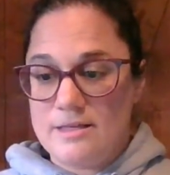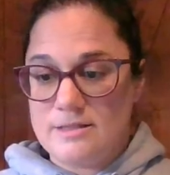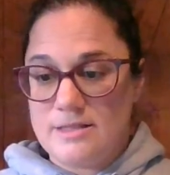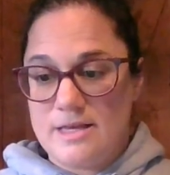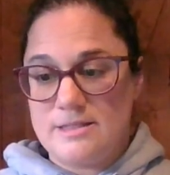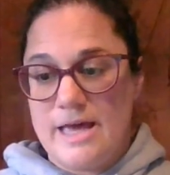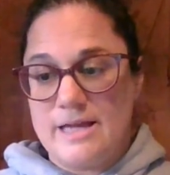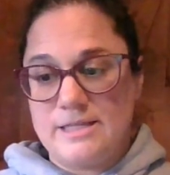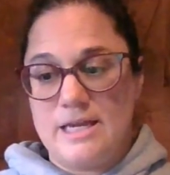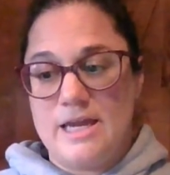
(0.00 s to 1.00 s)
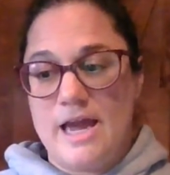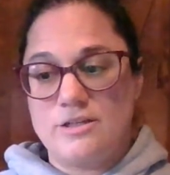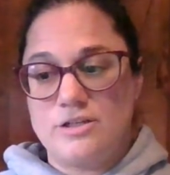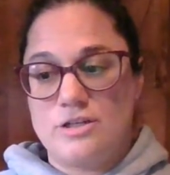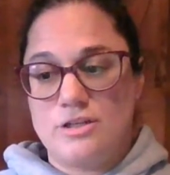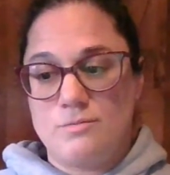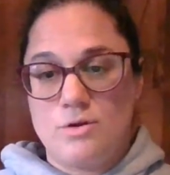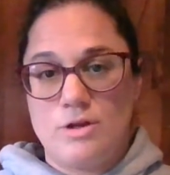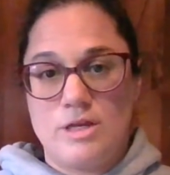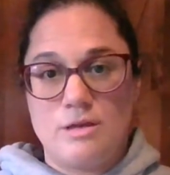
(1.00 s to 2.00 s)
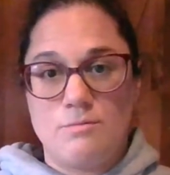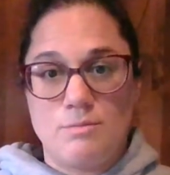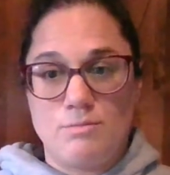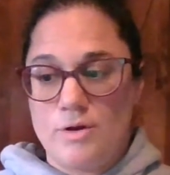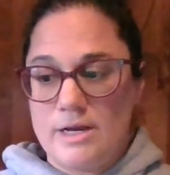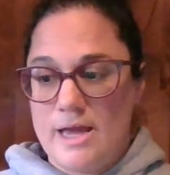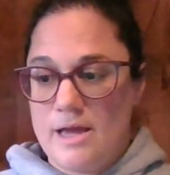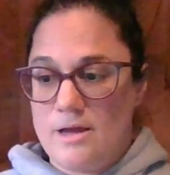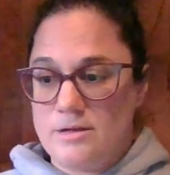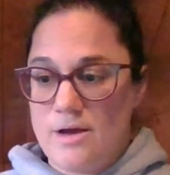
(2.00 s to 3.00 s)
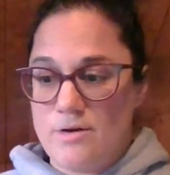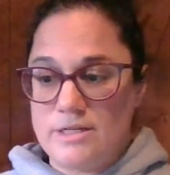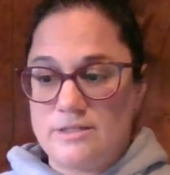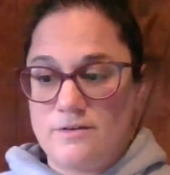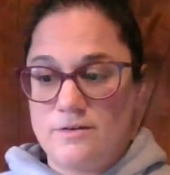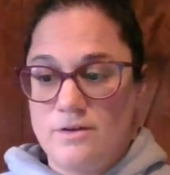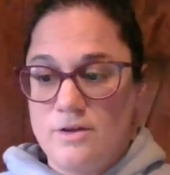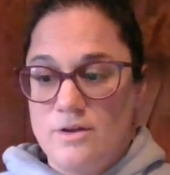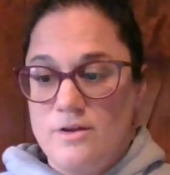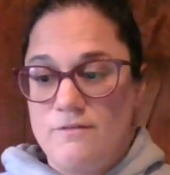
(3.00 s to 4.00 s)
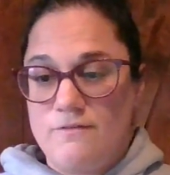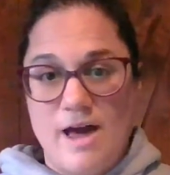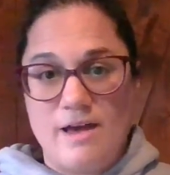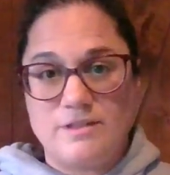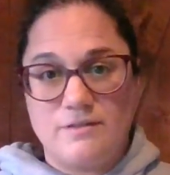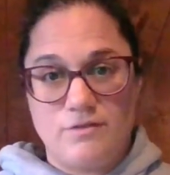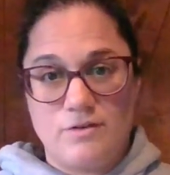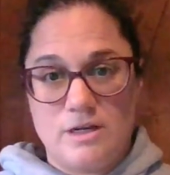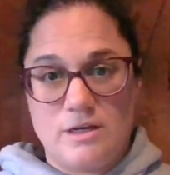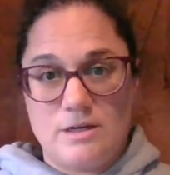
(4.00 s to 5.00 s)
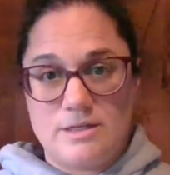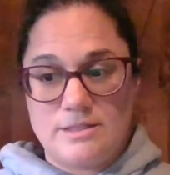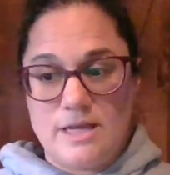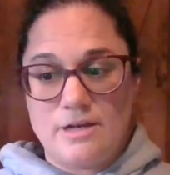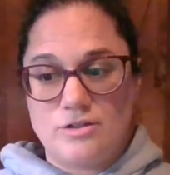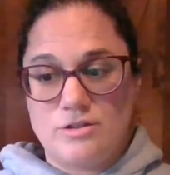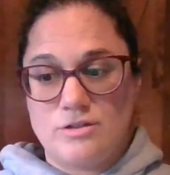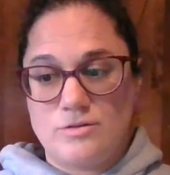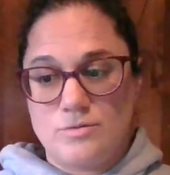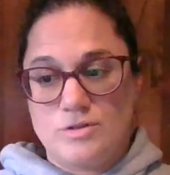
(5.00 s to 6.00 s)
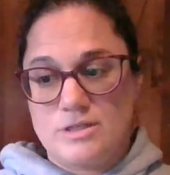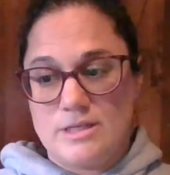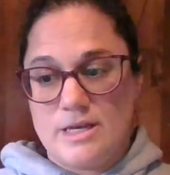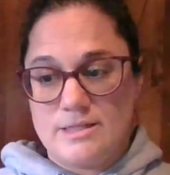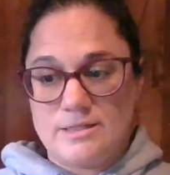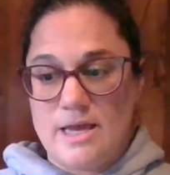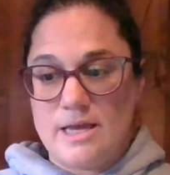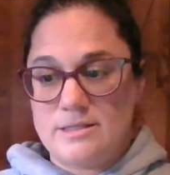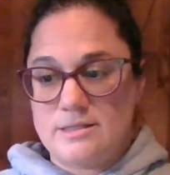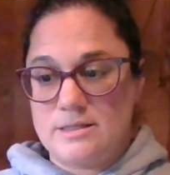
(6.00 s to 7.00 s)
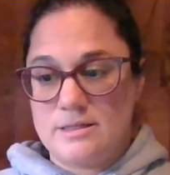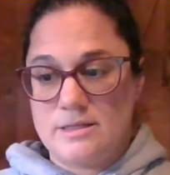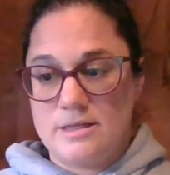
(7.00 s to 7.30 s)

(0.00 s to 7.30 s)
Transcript: says that taking action in the community can be broken down into 5 different sections, which is assess,